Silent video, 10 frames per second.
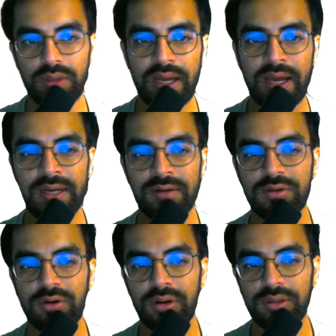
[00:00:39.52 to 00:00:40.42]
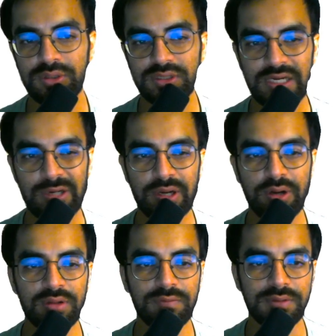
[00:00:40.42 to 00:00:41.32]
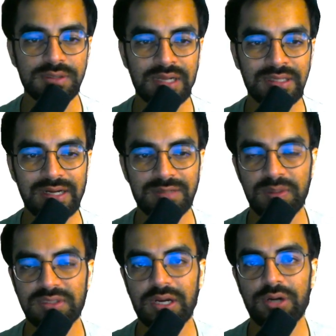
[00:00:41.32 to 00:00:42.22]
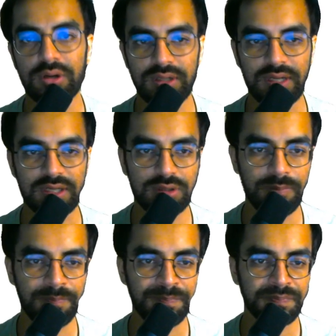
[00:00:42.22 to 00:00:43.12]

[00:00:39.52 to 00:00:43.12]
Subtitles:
and you just need to click on the first link, that is basically Docker desktop.